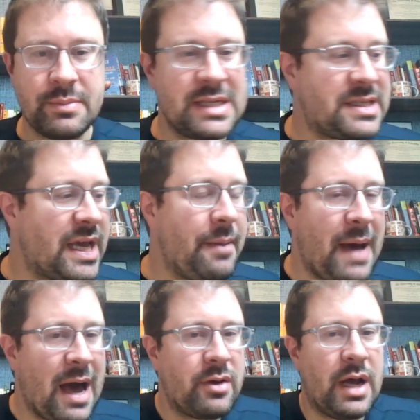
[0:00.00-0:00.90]
Let's think
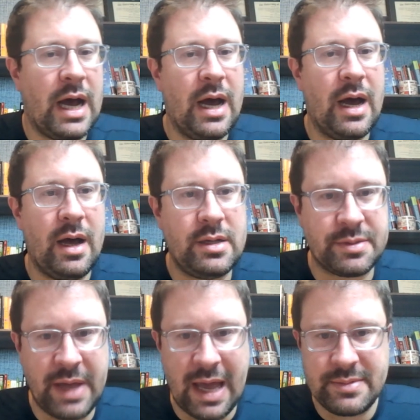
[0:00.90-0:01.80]
about
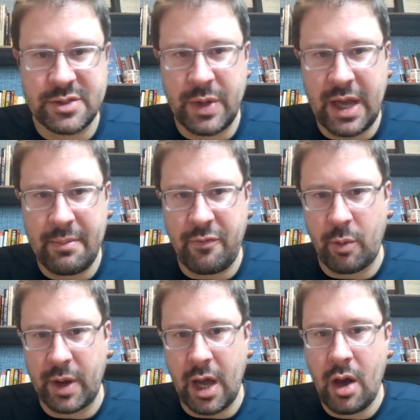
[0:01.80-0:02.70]
some games this weekend before
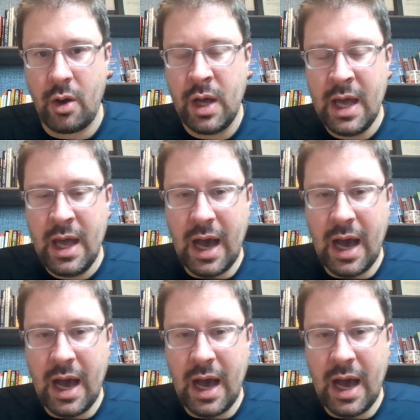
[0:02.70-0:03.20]
we go.